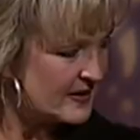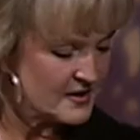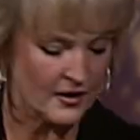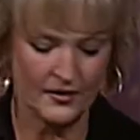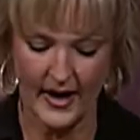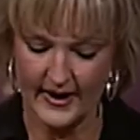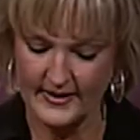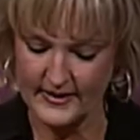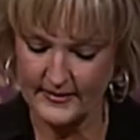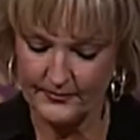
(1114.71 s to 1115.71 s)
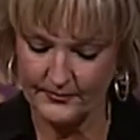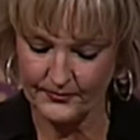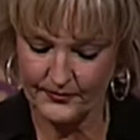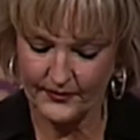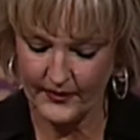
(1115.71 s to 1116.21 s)
is correct.
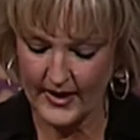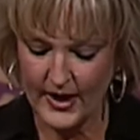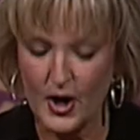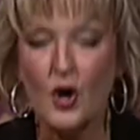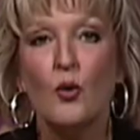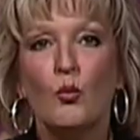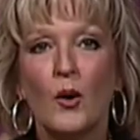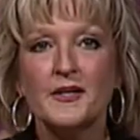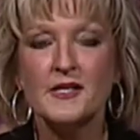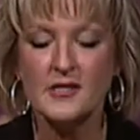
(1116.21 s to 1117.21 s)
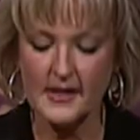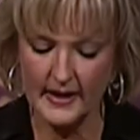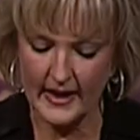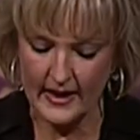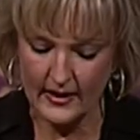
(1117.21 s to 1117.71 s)
What
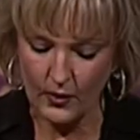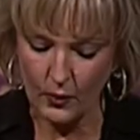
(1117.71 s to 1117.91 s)
city